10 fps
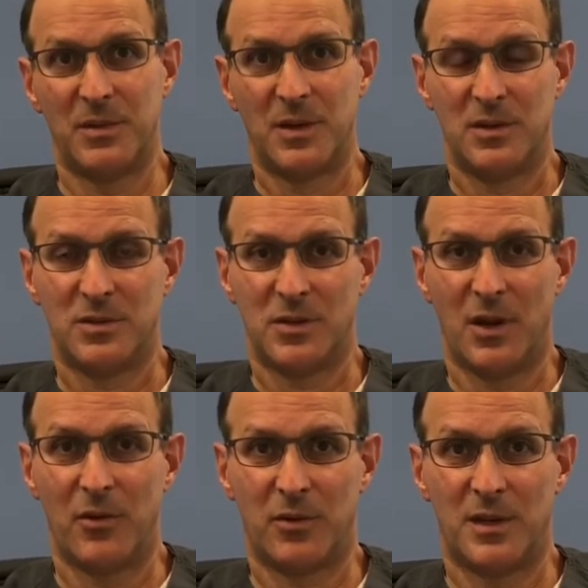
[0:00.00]
to other
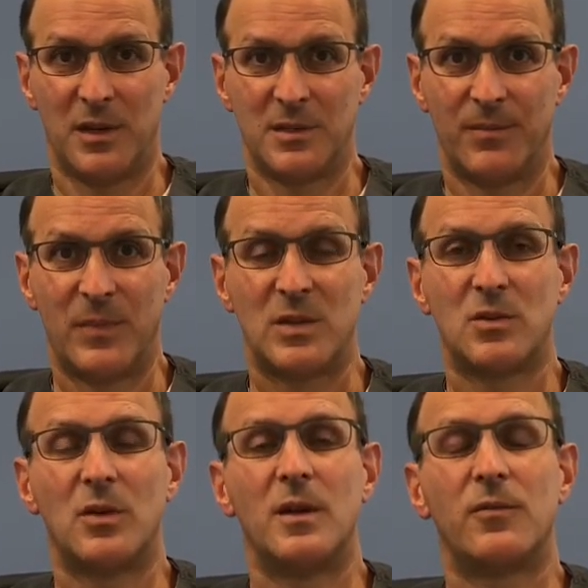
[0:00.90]
kids. So
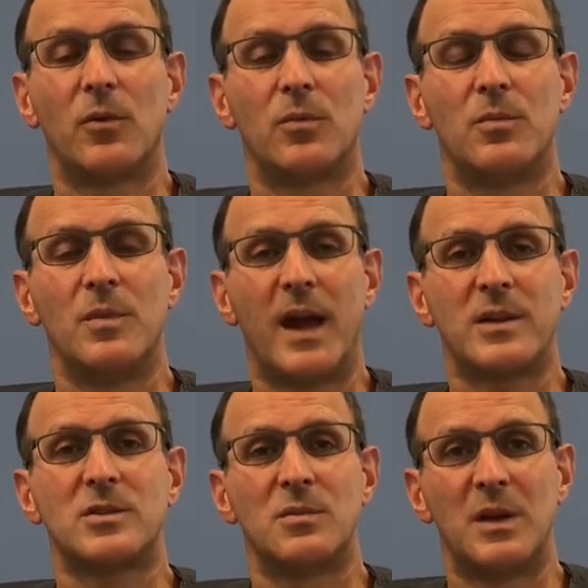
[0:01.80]
if you're asked to
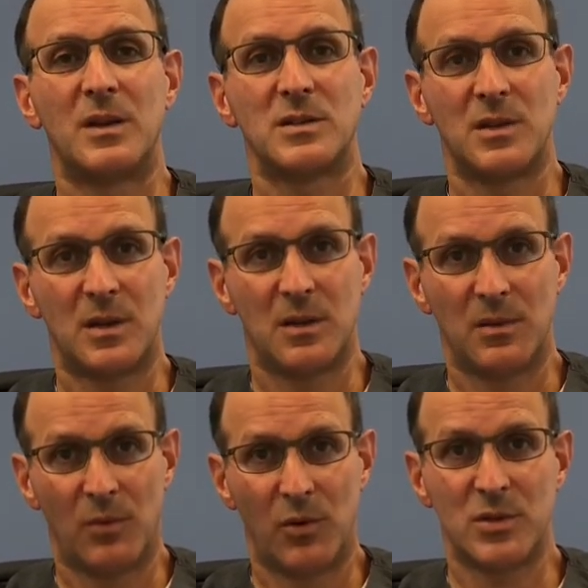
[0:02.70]
meet us in the
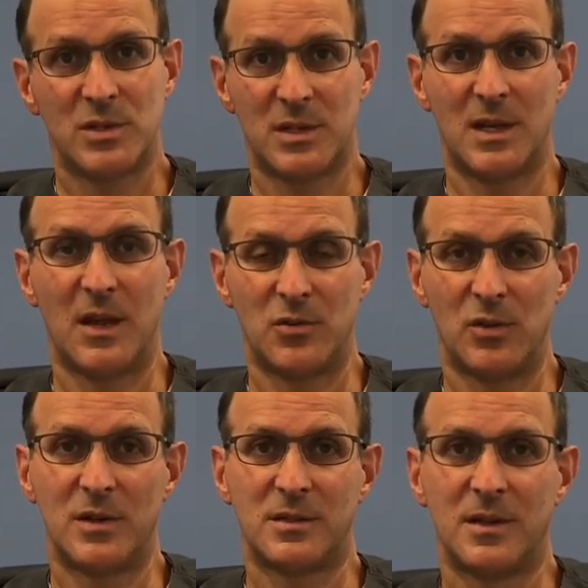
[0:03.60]
emergency
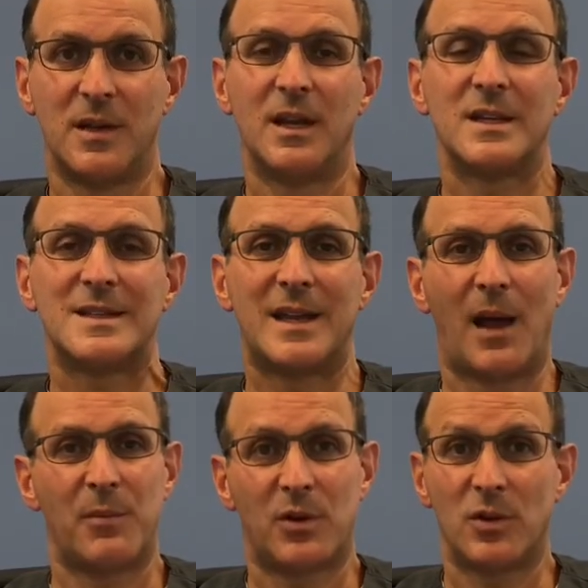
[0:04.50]
entrance, it's not
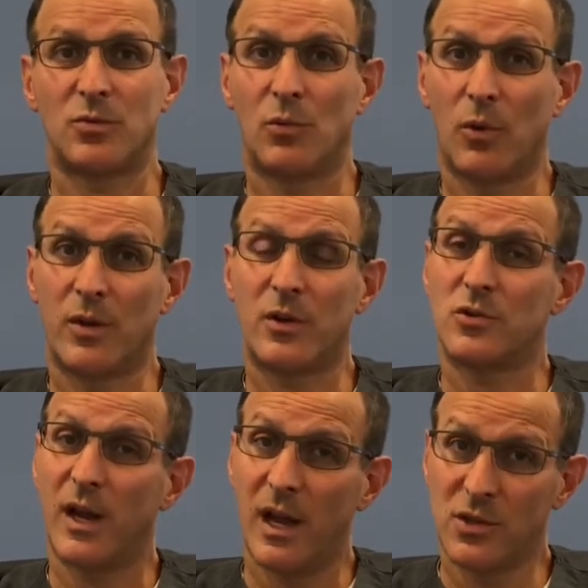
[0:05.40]
because we're worried that your
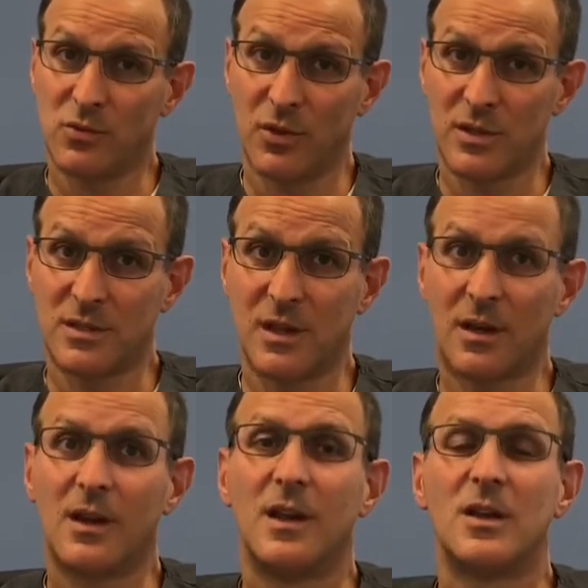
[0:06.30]
child's really sick,
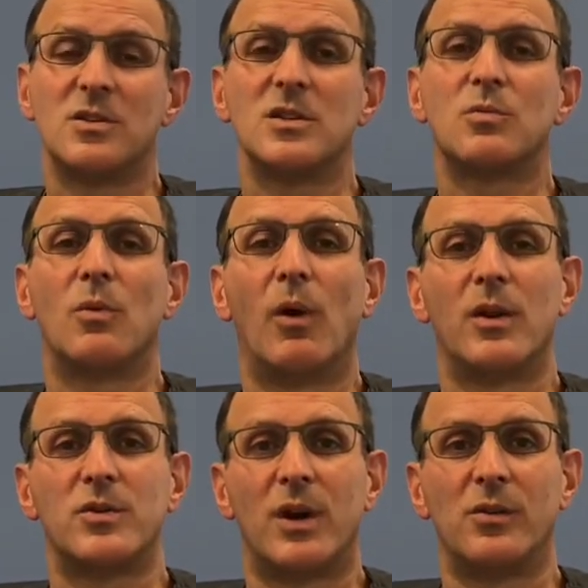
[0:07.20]
it's just we want to try
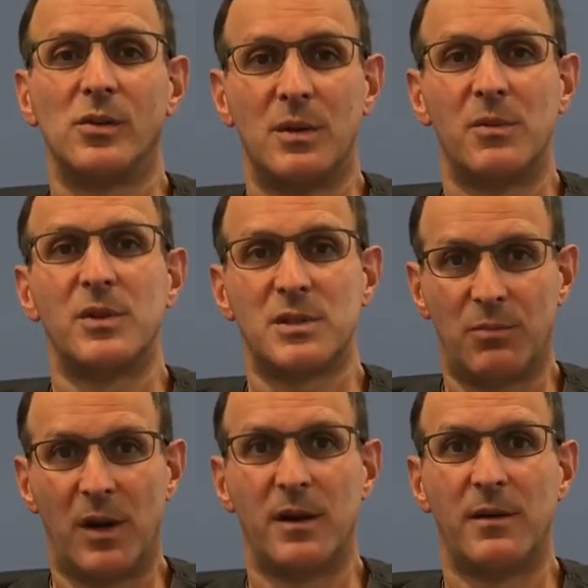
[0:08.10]
to limit the spread
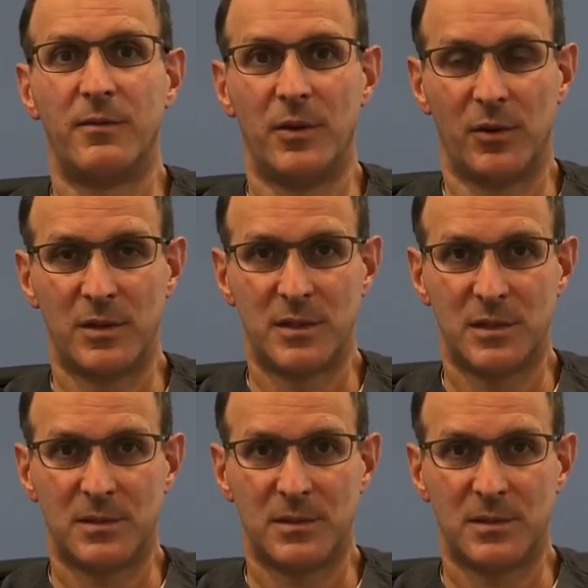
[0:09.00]
of illnesses.